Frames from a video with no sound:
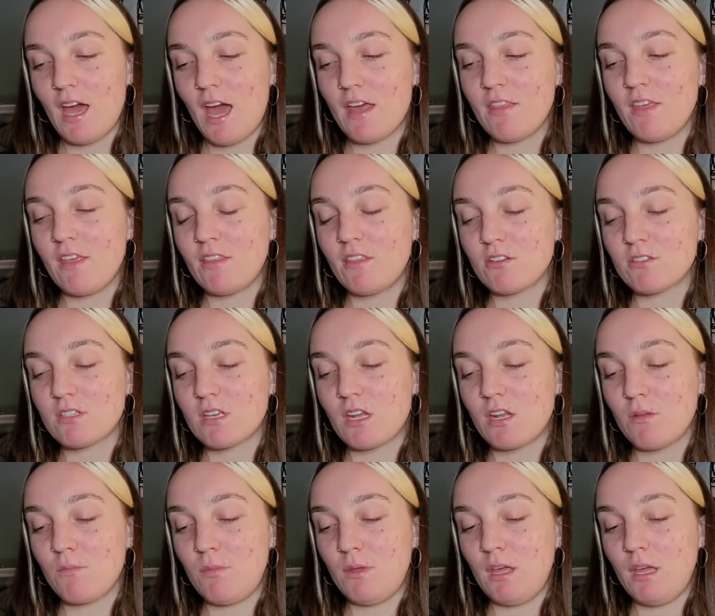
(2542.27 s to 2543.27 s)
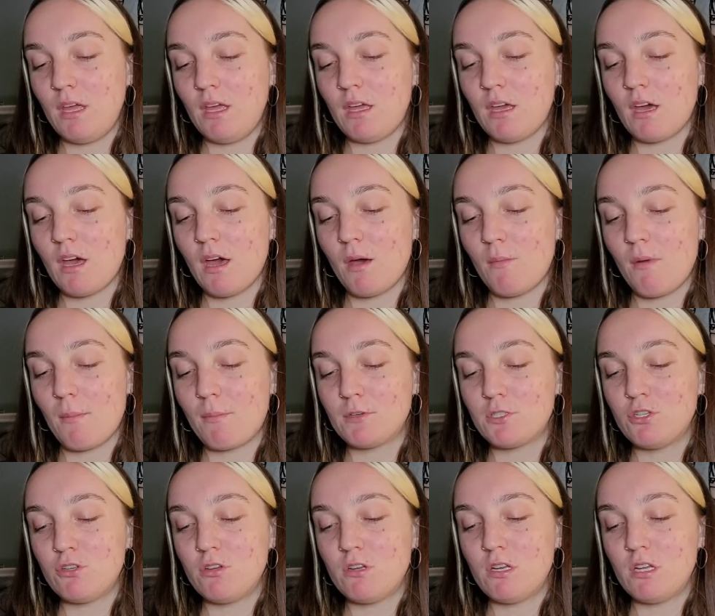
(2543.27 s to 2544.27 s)
I think there's going to be
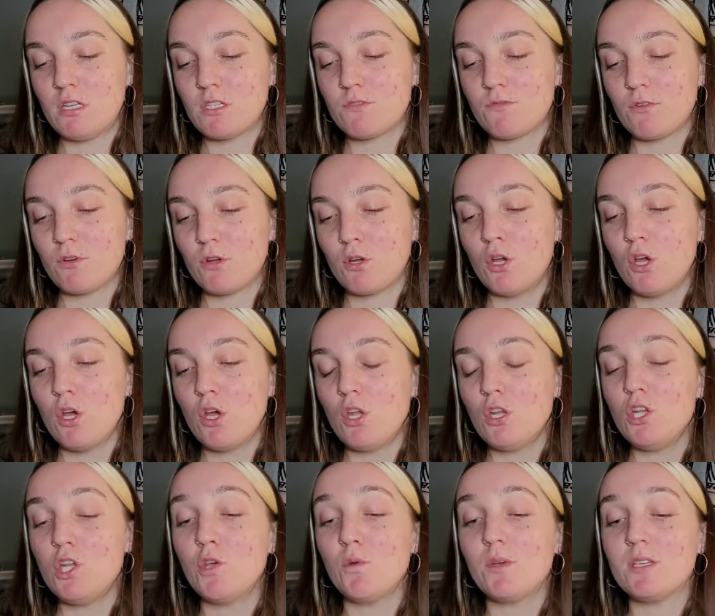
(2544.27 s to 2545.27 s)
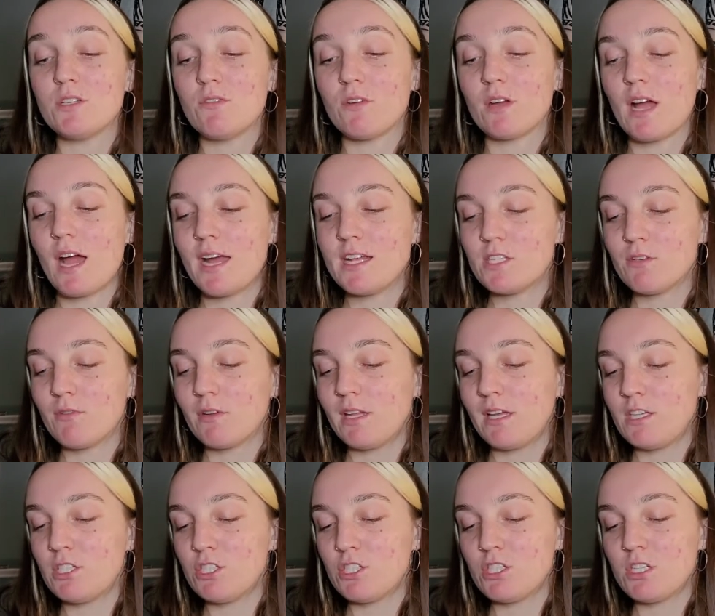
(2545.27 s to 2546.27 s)
opportunities for new and different kinds of
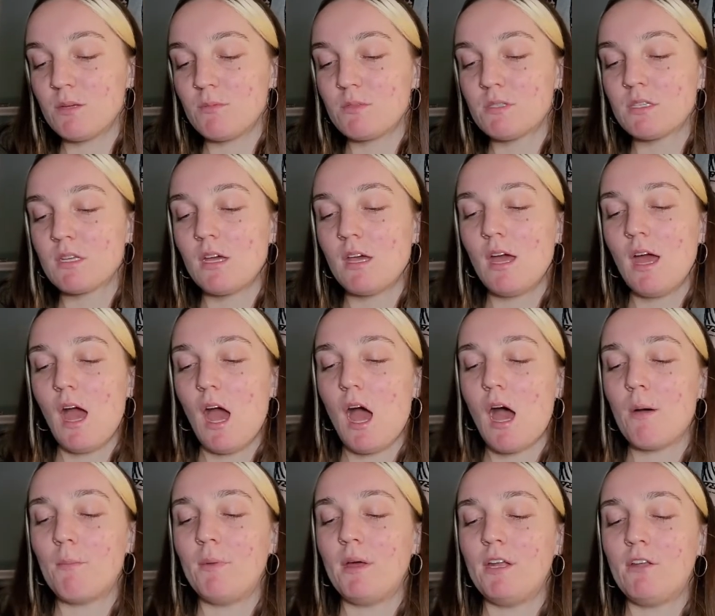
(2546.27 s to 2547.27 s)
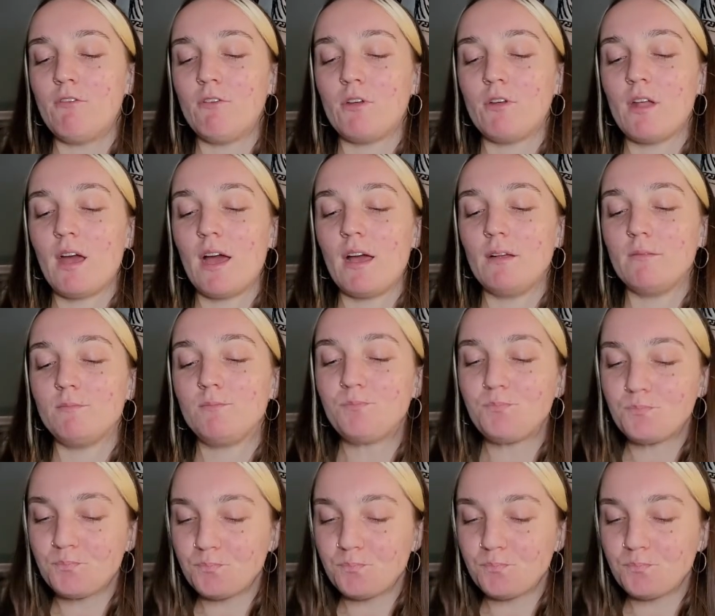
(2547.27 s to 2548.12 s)
relationships. And if you're not